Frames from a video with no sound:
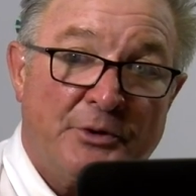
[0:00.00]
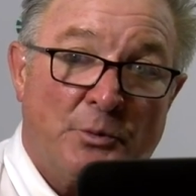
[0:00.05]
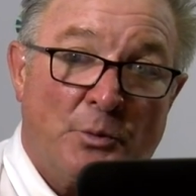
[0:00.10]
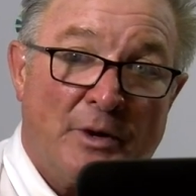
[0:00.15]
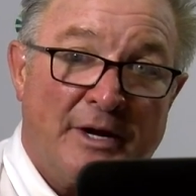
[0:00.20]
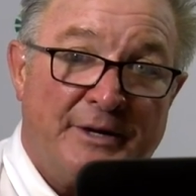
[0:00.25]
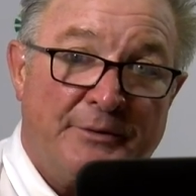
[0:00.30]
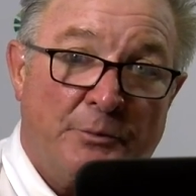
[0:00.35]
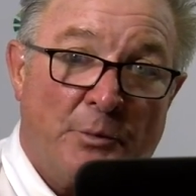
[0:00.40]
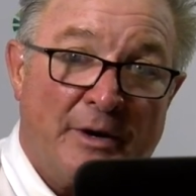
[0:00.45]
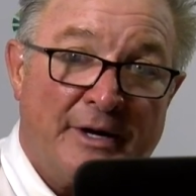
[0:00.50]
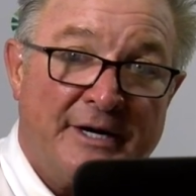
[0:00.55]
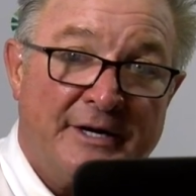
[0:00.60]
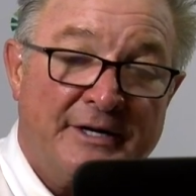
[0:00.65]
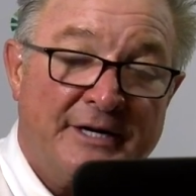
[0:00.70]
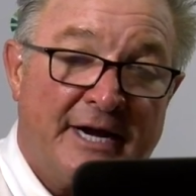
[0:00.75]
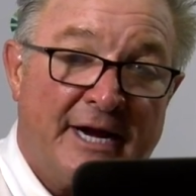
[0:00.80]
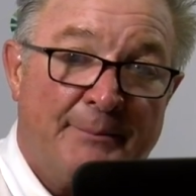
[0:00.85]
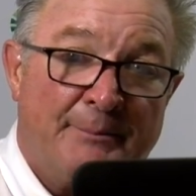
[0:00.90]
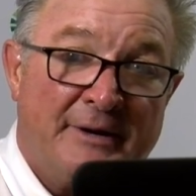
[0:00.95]
we
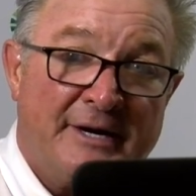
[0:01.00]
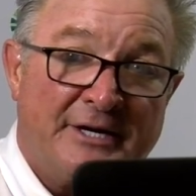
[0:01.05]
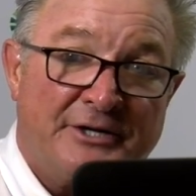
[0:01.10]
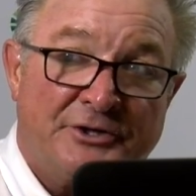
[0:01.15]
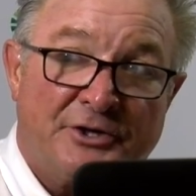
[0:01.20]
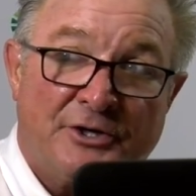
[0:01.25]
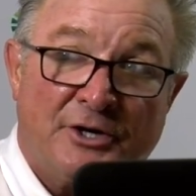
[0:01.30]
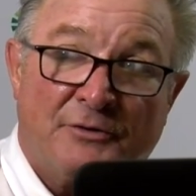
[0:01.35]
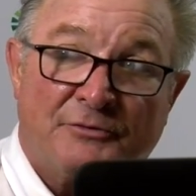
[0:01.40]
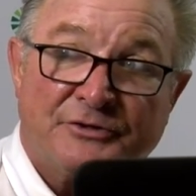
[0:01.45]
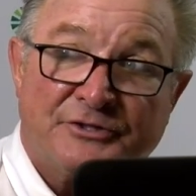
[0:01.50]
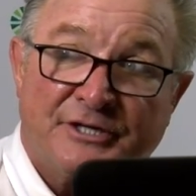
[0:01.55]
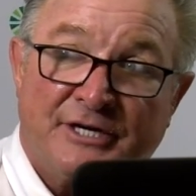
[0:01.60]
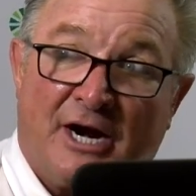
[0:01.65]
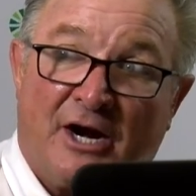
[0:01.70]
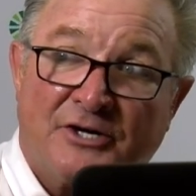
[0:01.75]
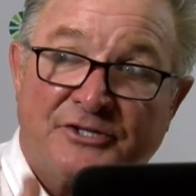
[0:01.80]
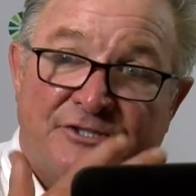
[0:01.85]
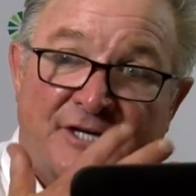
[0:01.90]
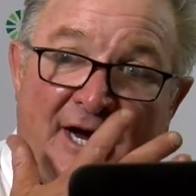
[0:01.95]
didn't get many turnovers on
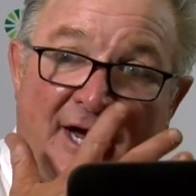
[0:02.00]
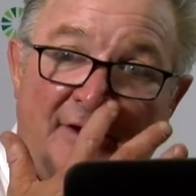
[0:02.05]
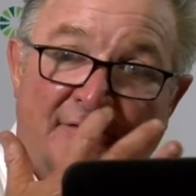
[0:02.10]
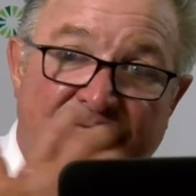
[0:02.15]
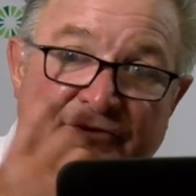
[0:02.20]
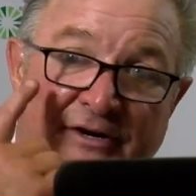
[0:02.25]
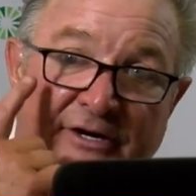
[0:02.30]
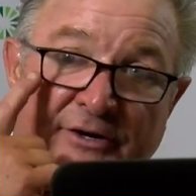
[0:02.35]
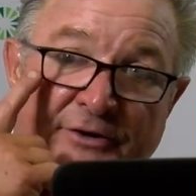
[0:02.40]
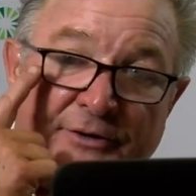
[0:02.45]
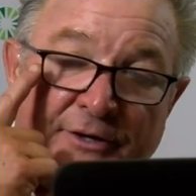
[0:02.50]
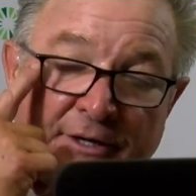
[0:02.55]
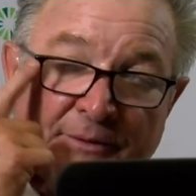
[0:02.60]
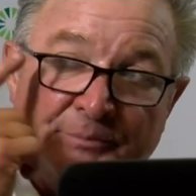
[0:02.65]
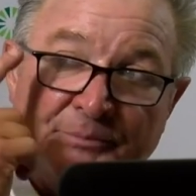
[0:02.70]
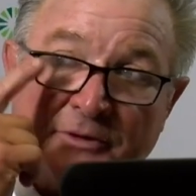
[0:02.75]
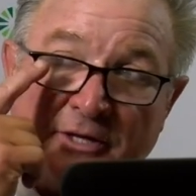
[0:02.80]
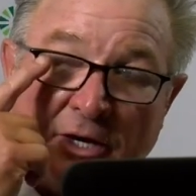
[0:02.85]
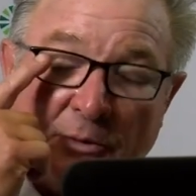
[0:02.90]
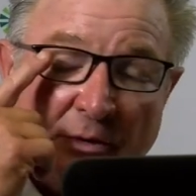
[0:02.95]
our side of the field,
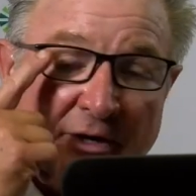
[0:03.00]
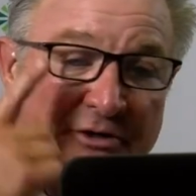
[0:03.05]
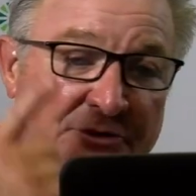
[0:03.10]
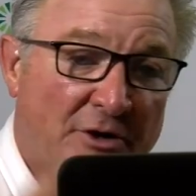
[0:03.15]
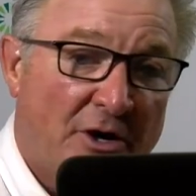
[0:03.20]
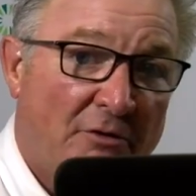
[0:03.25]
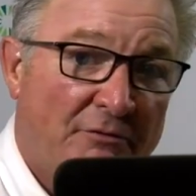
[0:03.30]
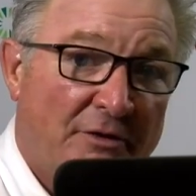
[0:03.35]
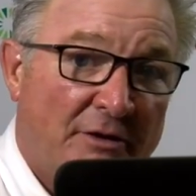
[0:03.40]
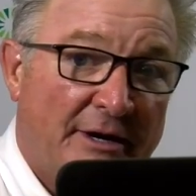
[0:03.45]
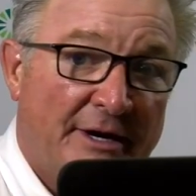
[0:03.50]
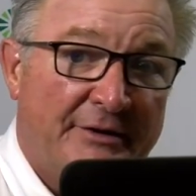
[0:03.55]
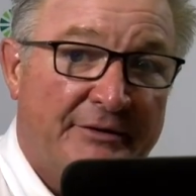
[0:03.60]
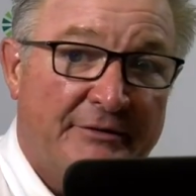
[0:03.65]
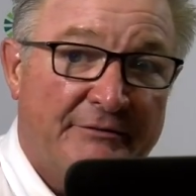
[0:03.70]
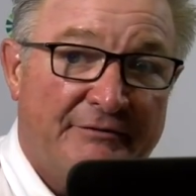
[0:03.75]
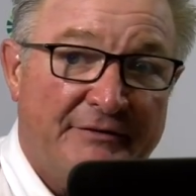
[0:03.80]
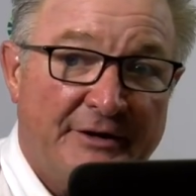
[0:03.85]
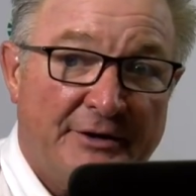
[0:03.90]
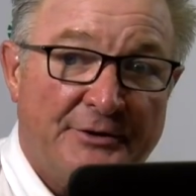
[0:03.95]
and we drove the length
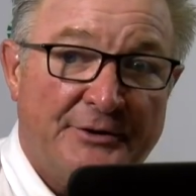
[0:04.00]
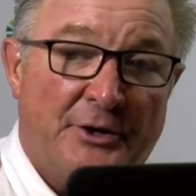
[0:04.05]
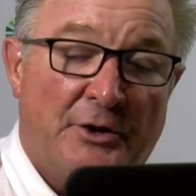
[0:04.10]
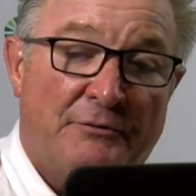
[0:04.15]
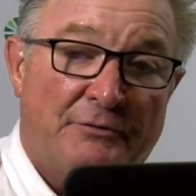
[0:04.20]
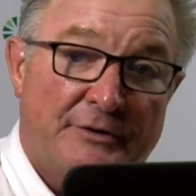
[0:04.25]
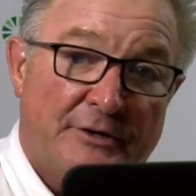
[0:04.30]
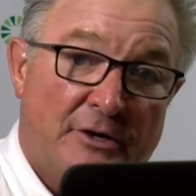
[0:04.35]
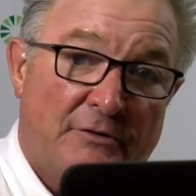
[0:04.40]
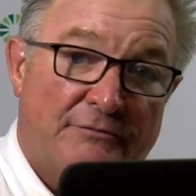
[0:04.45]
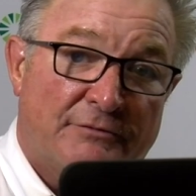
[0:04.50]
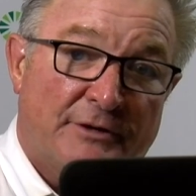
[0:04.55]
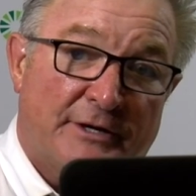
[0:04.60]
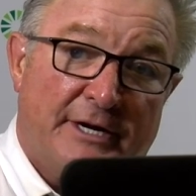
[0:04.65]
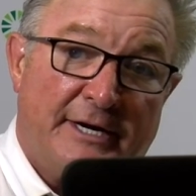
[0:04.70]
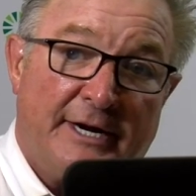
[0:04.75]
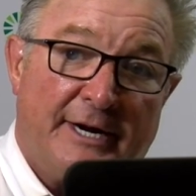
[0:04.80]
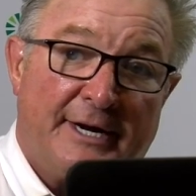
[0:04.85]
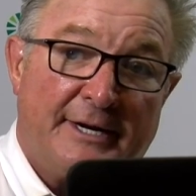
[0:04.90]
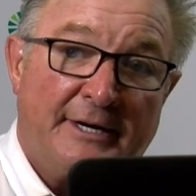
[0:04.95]
of the field over and over
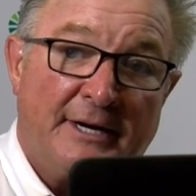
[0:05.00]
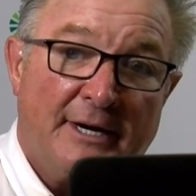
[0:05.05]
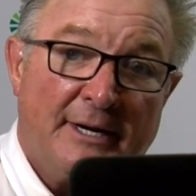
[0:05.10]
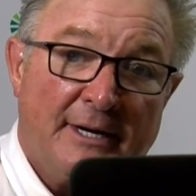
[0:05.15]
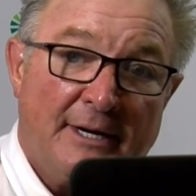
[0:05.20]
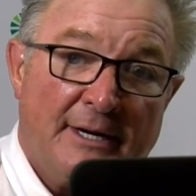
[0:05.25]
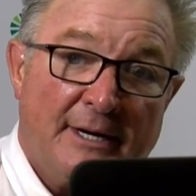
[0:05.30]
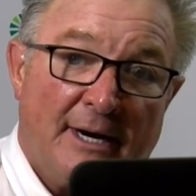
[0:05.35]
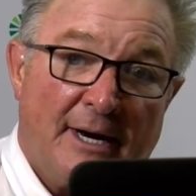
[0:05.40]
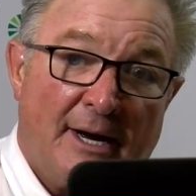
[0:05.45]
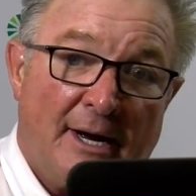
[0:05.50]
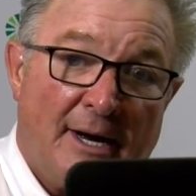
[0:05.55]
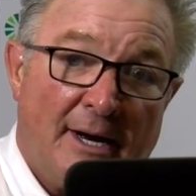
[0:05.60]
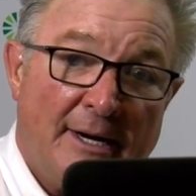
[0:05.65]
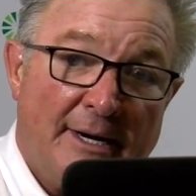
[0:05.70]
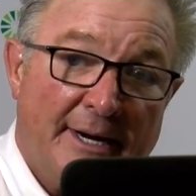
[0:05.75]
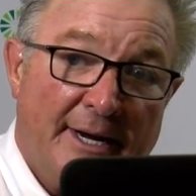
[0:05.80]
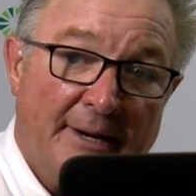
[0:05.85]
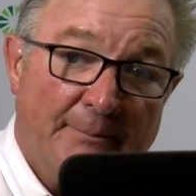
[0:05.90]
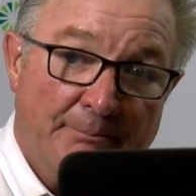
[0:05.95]
again
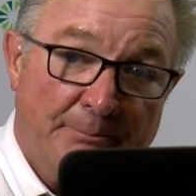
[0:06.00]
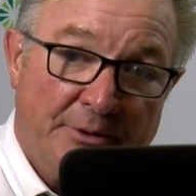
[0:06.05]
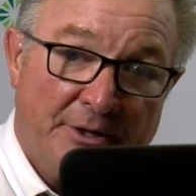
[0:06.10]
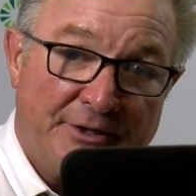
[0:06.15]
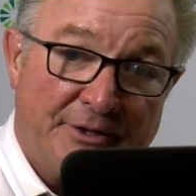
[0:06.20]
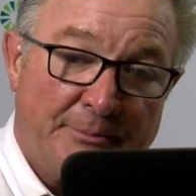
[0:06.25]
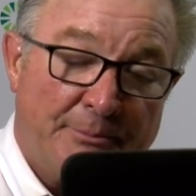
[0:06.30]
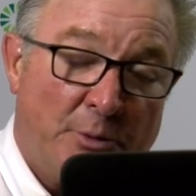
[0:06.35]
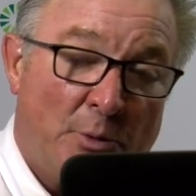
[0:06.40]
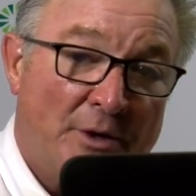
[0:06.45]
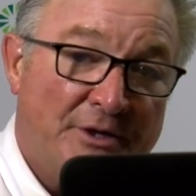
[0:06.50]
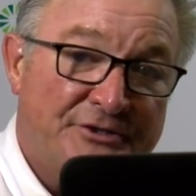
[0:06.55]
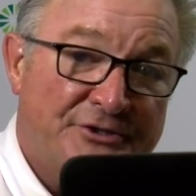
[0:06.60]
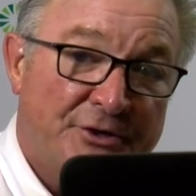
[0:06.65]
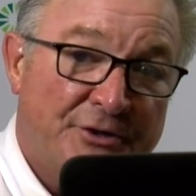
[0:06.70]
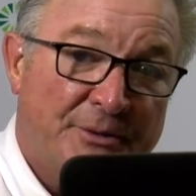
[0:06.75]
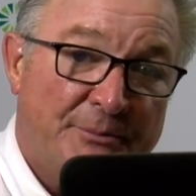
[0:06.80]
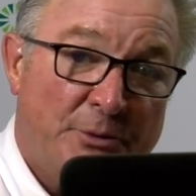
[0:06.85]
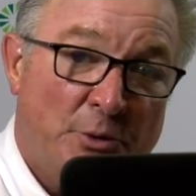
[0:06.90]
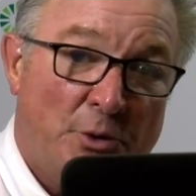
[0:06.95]
and put the points
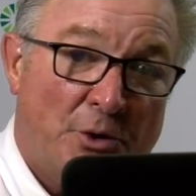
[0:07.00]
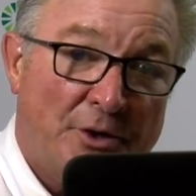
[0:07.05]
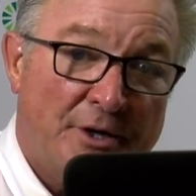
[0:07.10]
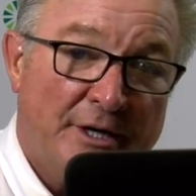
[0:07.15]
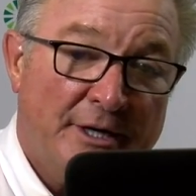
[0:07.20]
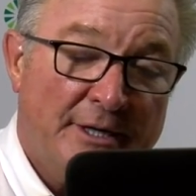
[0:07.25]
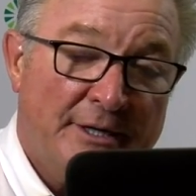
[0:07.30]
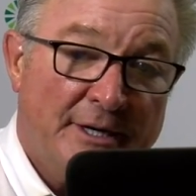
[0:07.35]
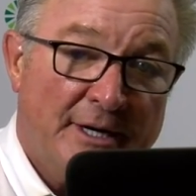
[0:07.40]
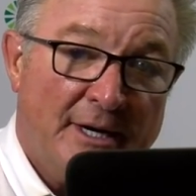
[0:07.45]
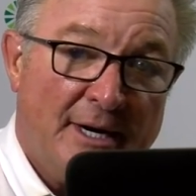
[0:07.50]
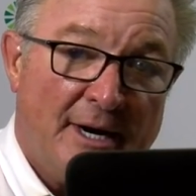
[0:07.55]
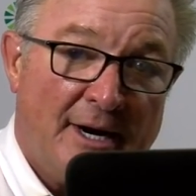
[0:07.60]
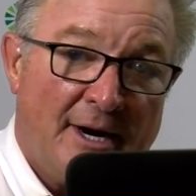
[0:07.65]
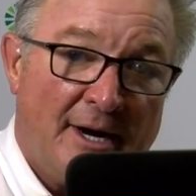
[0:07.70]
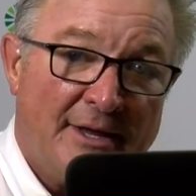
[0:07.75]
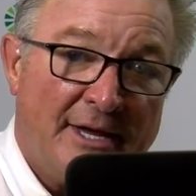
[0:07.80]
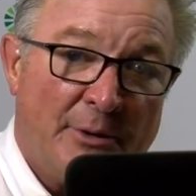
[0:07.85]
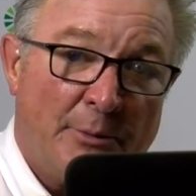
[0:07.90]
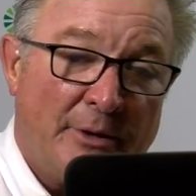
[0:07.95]
on the board
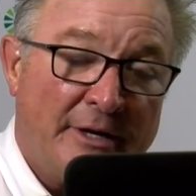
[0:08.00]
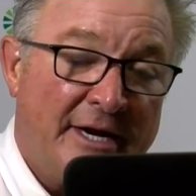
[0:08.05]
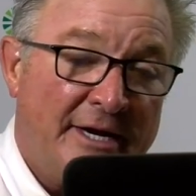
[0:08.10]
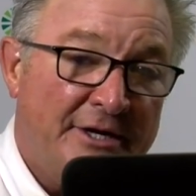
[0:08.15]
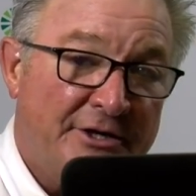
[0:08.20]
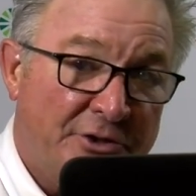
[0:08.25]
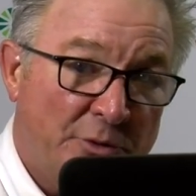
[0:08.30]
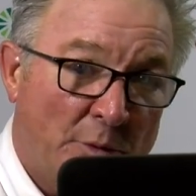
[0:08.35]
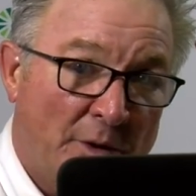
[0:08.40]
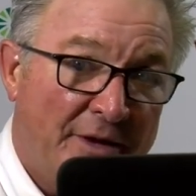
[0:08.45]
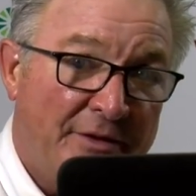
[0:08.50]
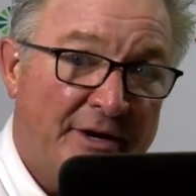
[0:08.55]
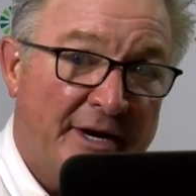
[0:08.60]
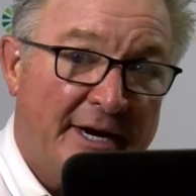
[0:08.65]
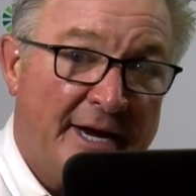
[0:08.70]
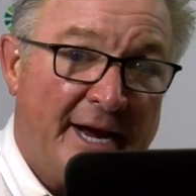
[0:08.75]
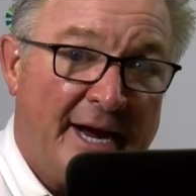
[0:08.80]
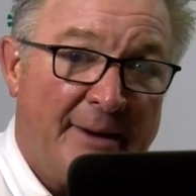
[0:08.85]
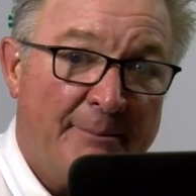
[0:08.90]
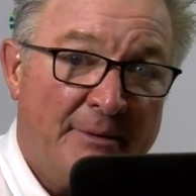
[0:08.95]
that we needed to win the
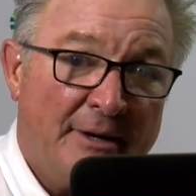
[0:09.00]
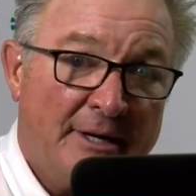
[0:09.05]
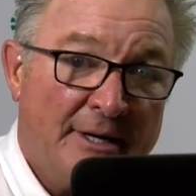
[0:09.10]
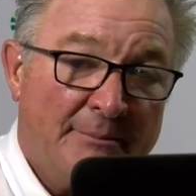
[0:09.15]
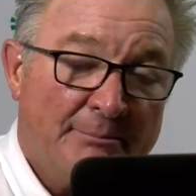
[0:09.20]
game.